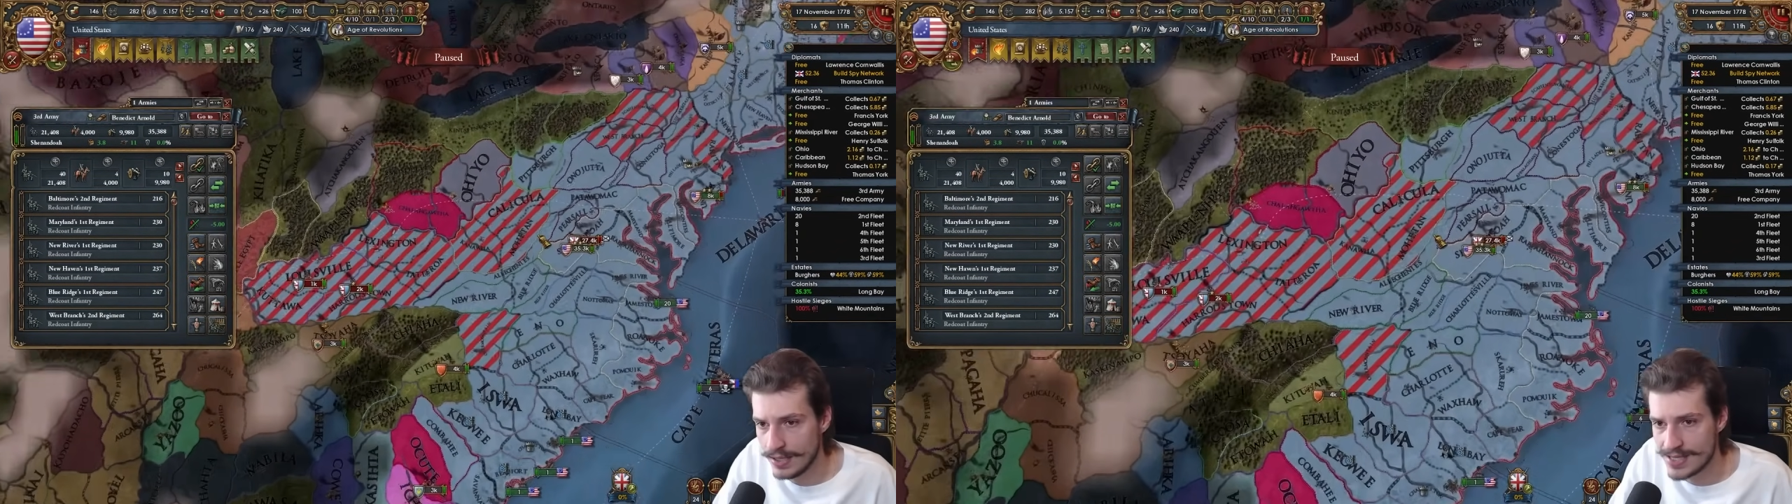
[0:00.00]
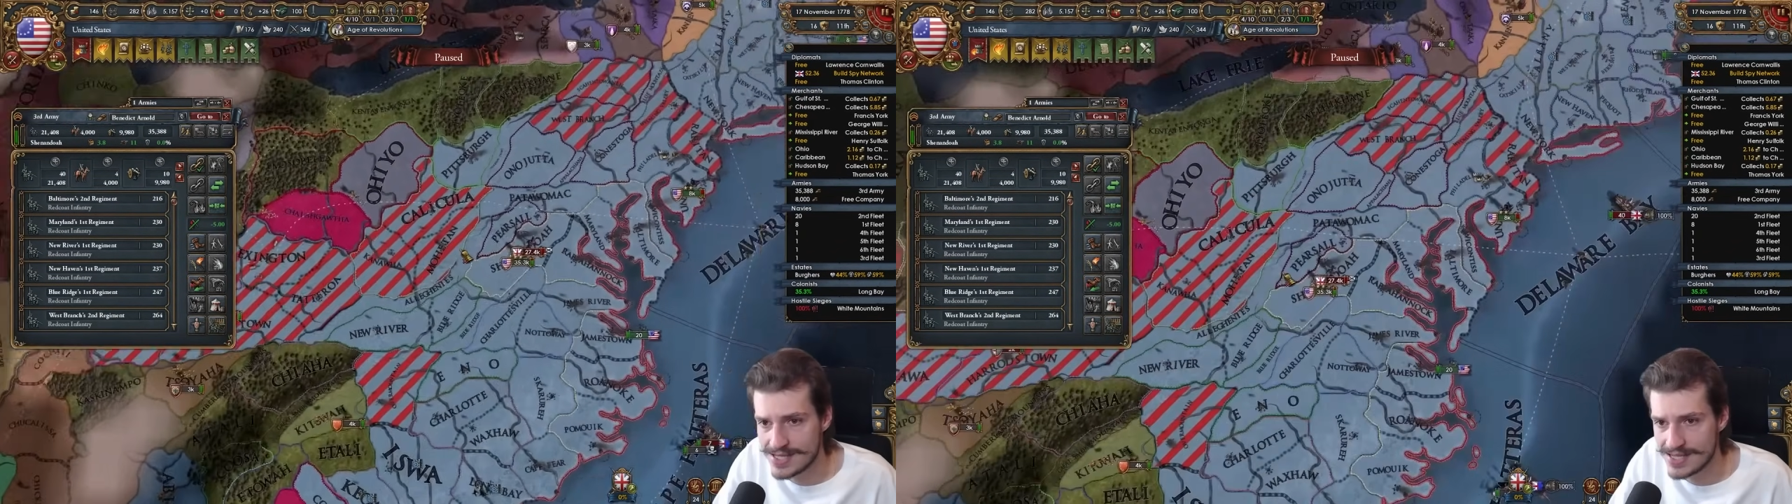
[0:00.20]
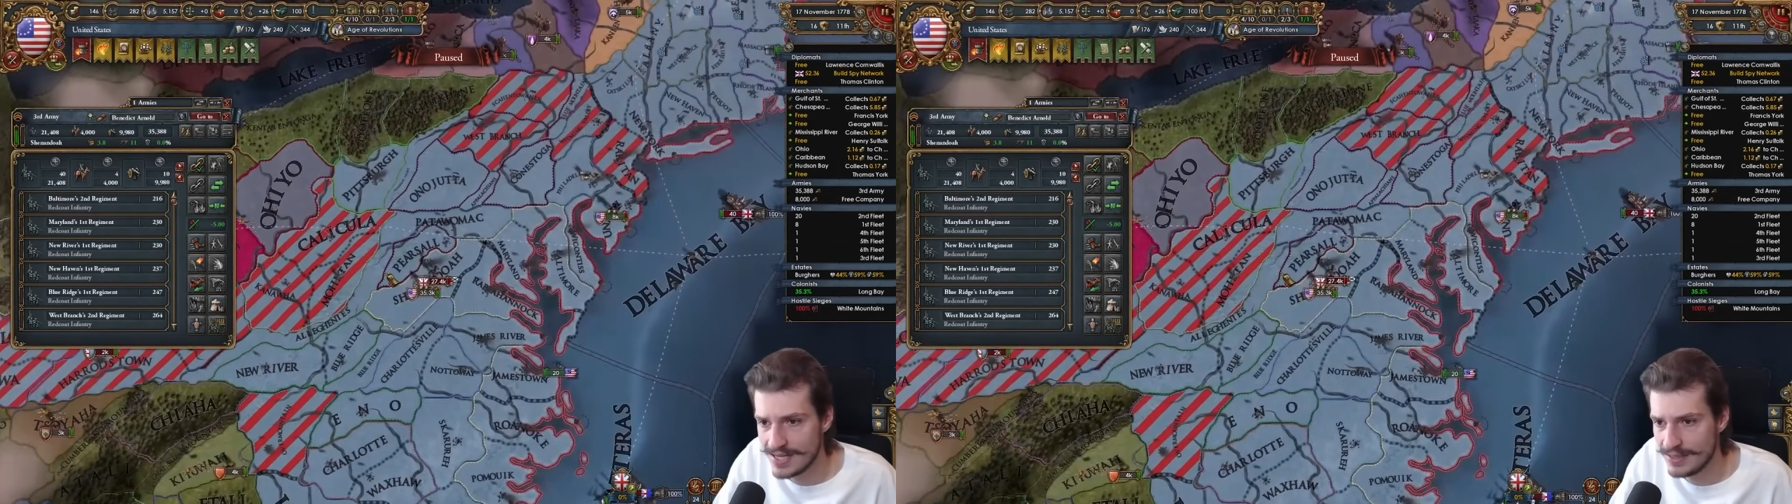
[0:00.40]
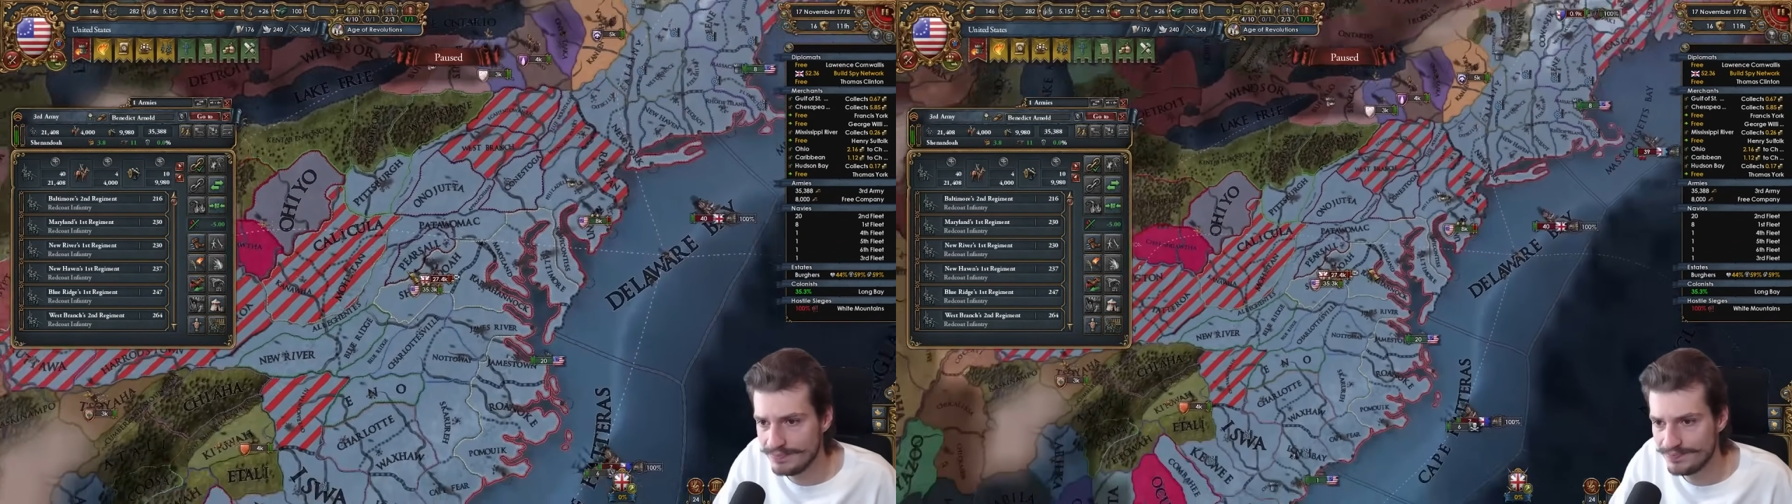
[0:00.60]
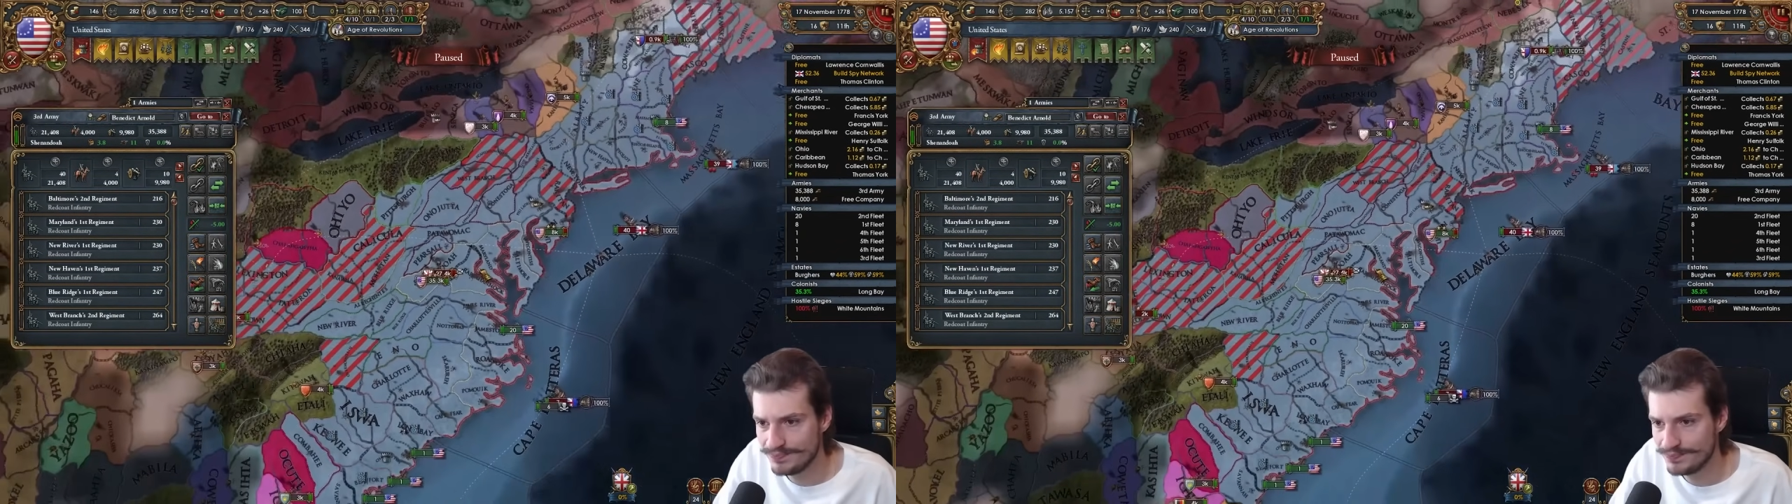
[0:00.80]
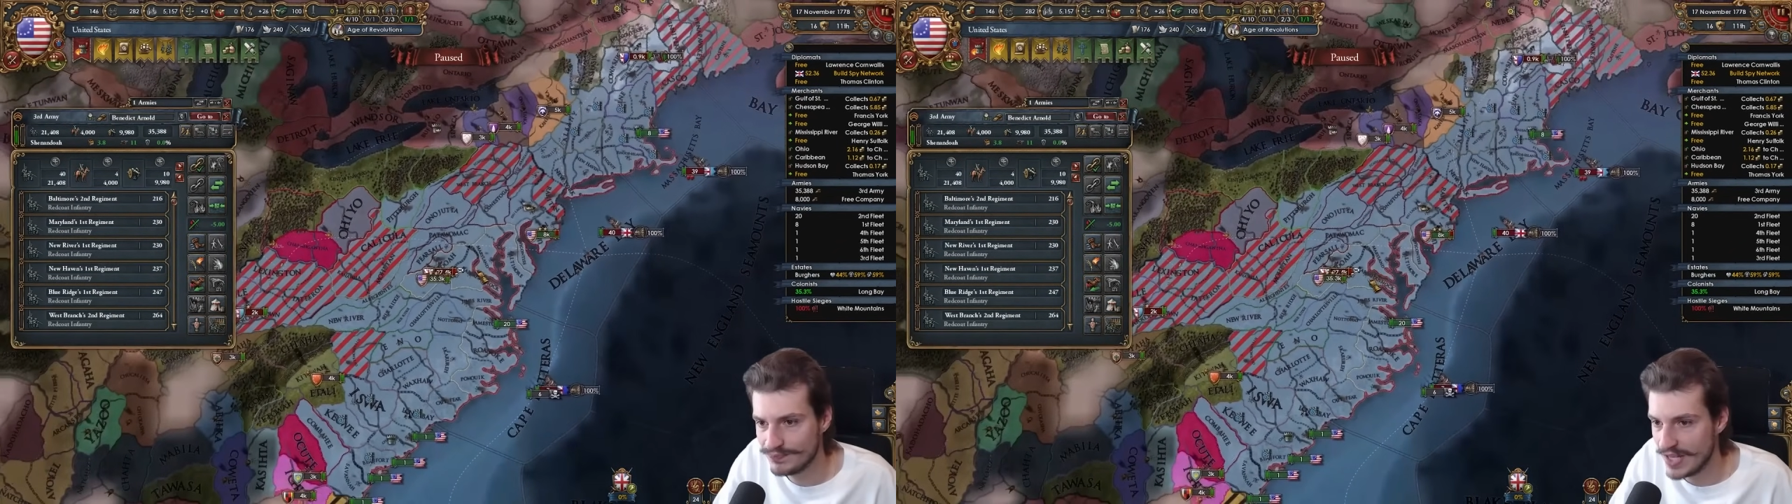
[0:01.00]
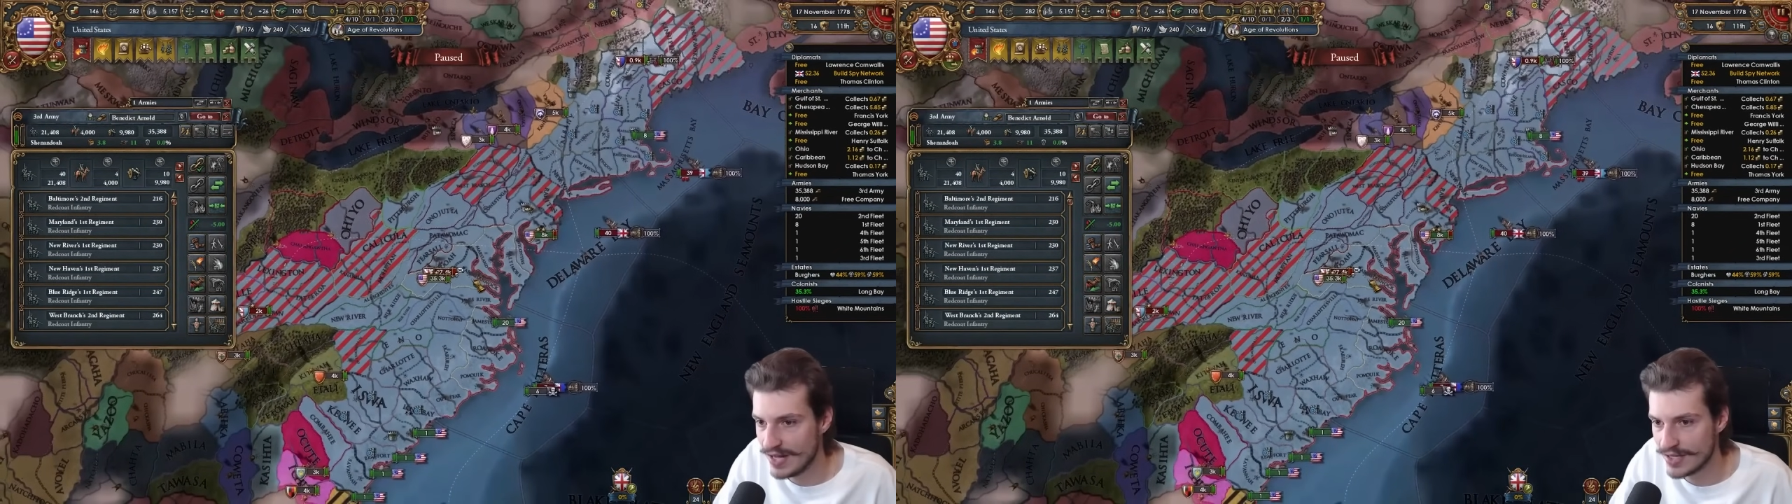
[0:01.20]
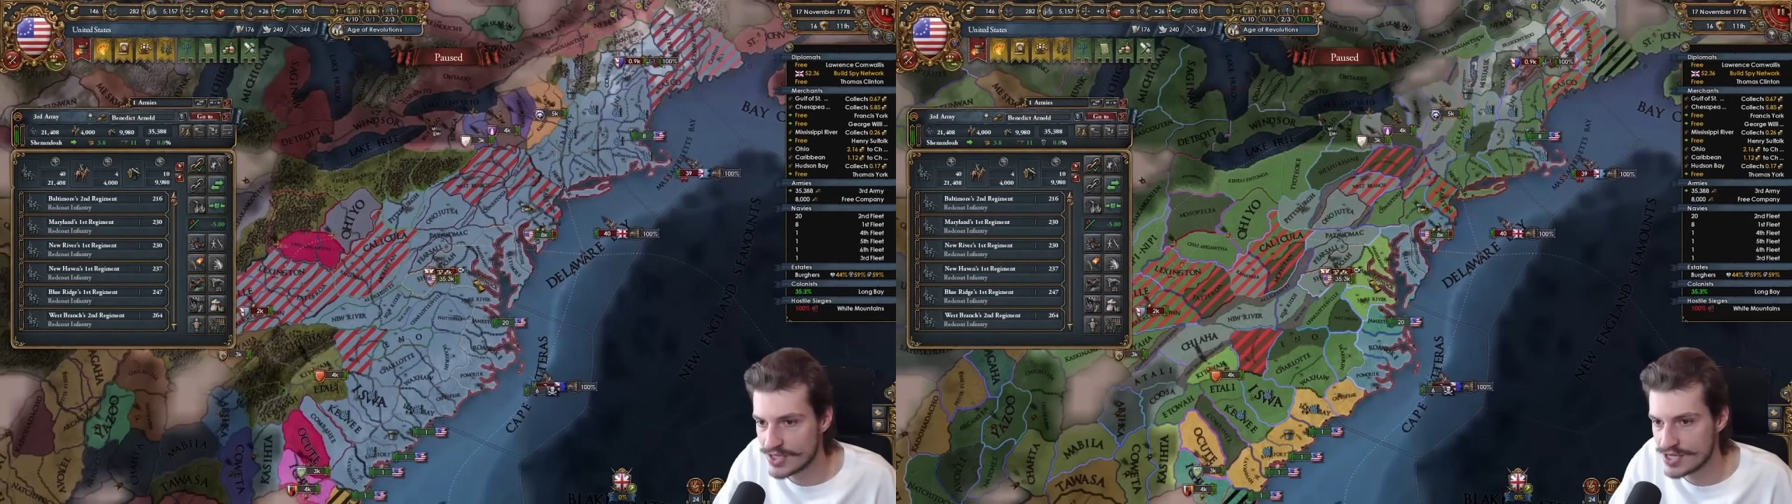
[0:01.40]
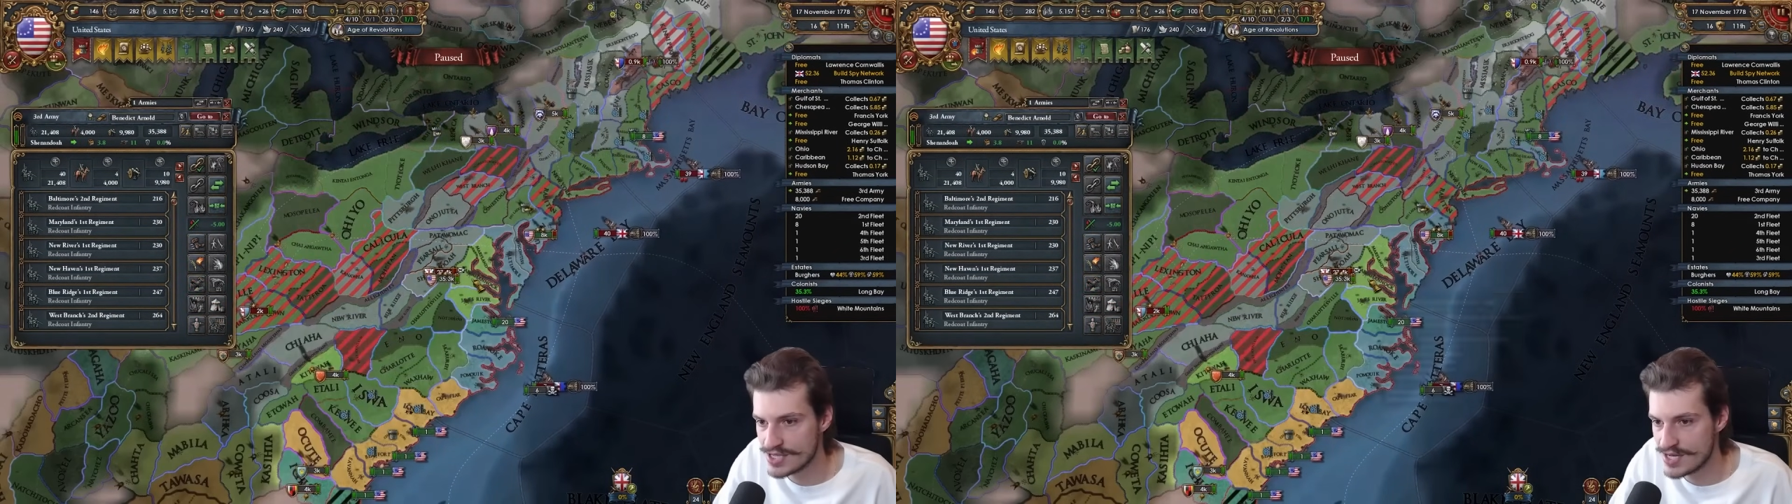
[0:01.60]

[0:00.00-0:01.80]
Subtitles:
Let's just